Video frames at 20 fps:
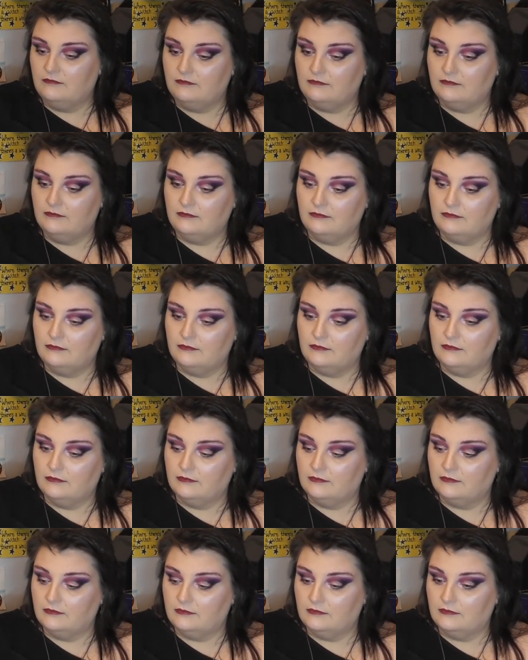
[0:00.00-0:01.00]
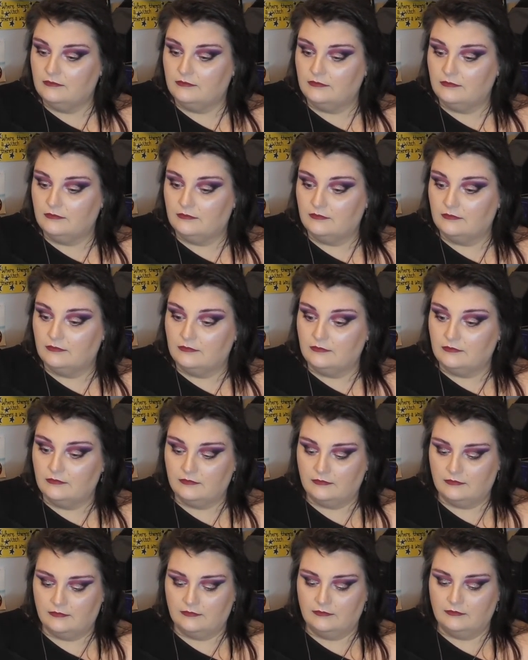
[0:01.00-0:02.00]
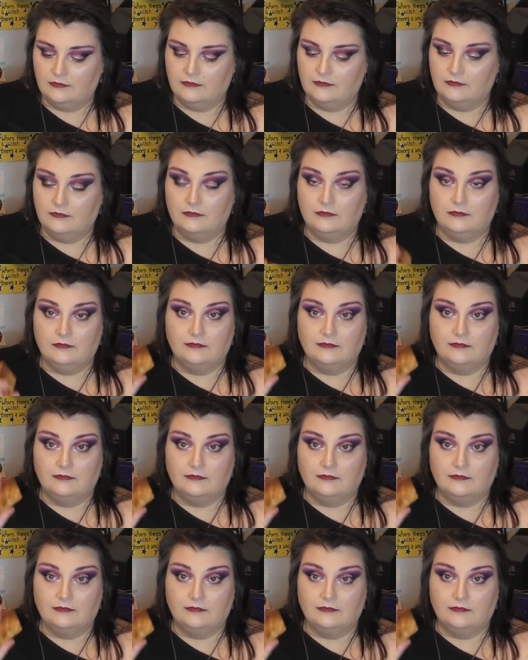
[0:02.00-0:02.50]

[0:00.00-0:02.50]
(silence)